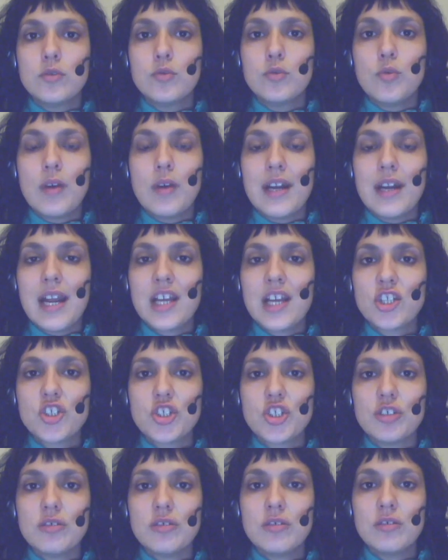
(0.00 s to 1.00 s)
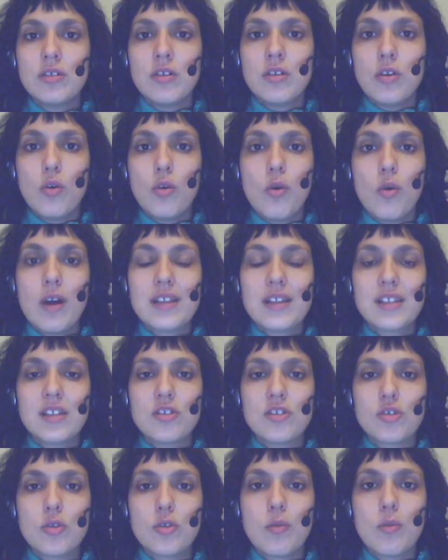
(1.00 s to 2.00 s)
do an action or
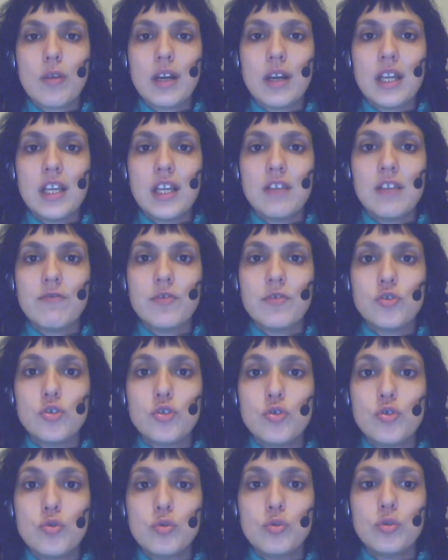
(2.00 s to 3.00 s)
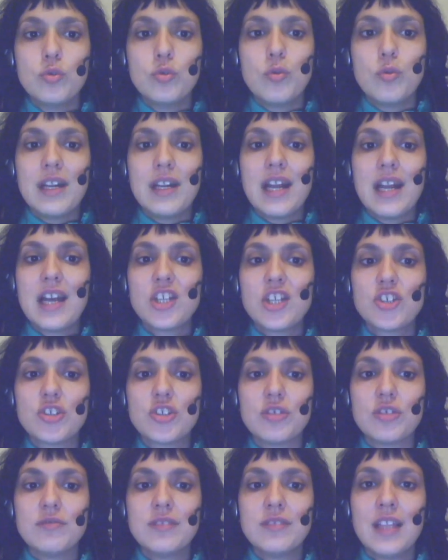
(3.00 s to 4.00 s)
asking someone if you do an
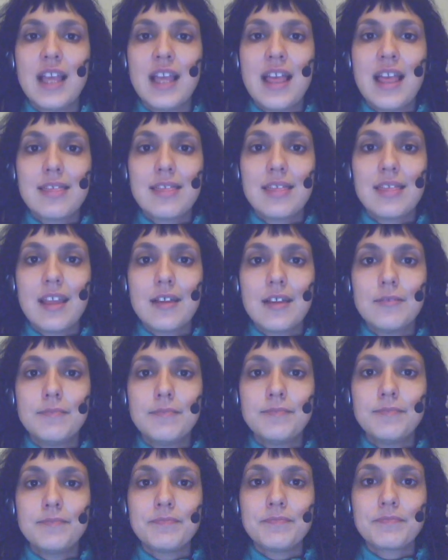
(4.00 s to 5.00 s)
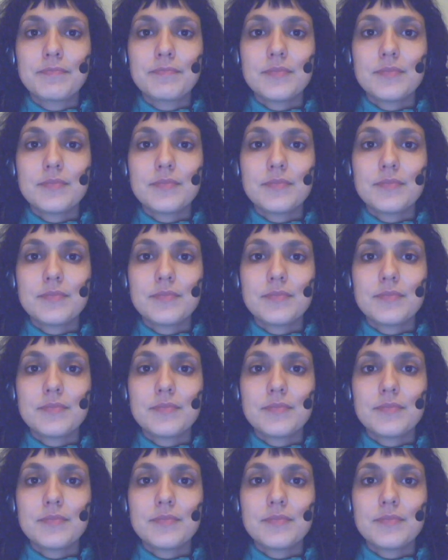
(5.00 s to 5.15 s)
action, then